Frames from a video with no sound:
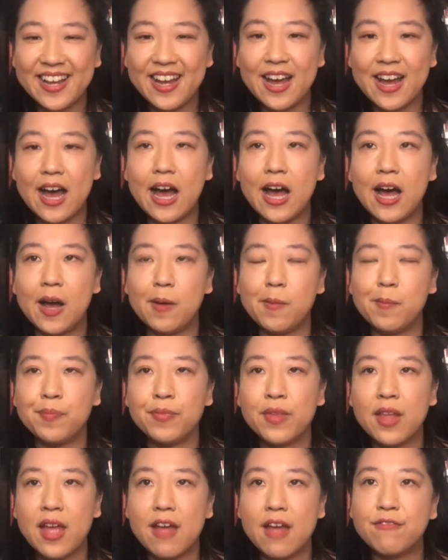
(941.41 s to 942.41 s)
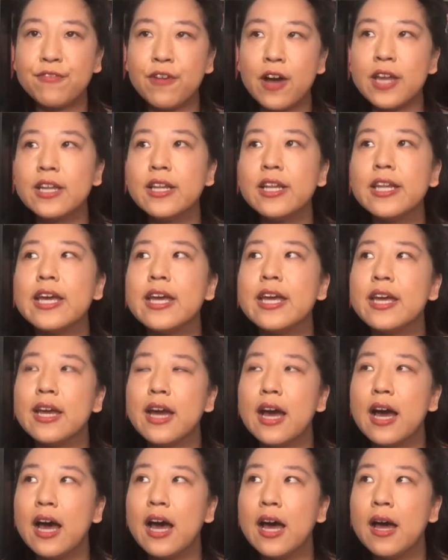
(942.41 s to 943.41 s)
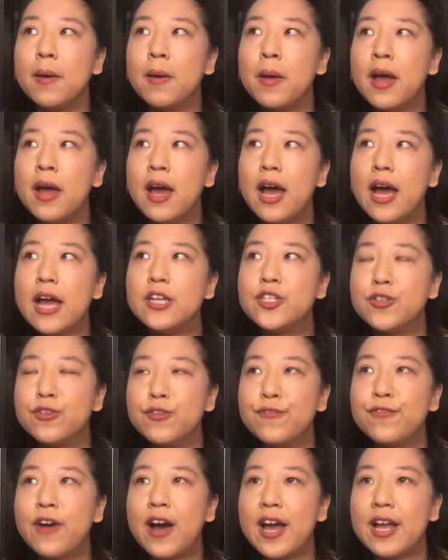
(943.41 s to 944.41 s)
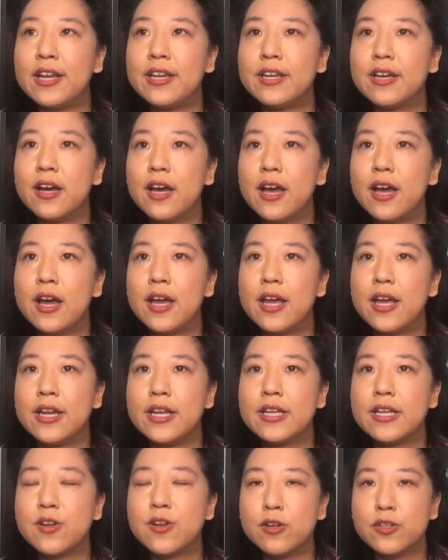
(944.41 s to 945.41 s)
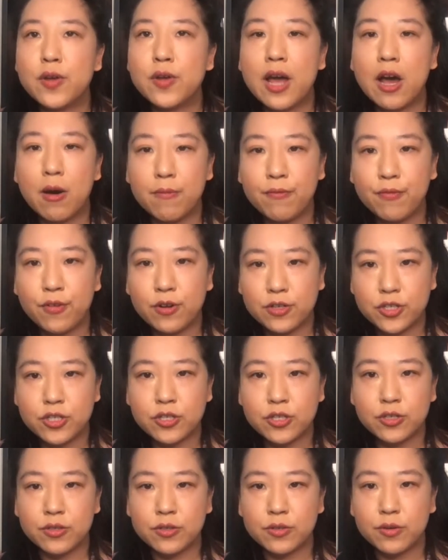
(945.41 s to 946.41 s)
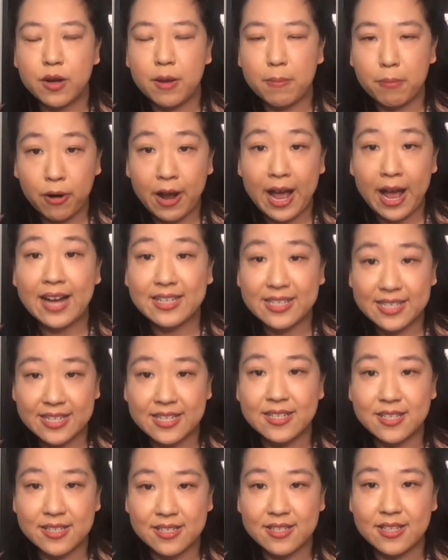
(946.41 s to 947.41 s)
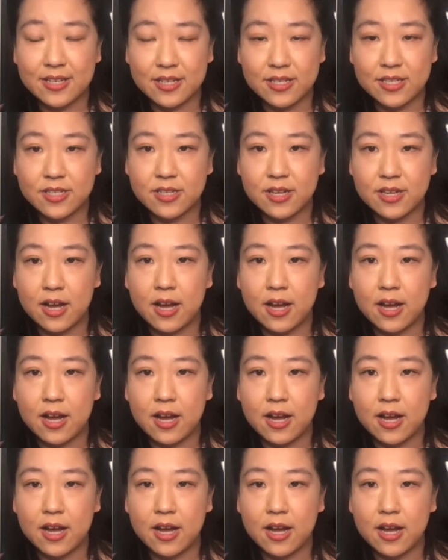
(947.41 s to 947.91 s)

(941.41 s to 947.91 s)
And finally, I do find it is also helpful to practice this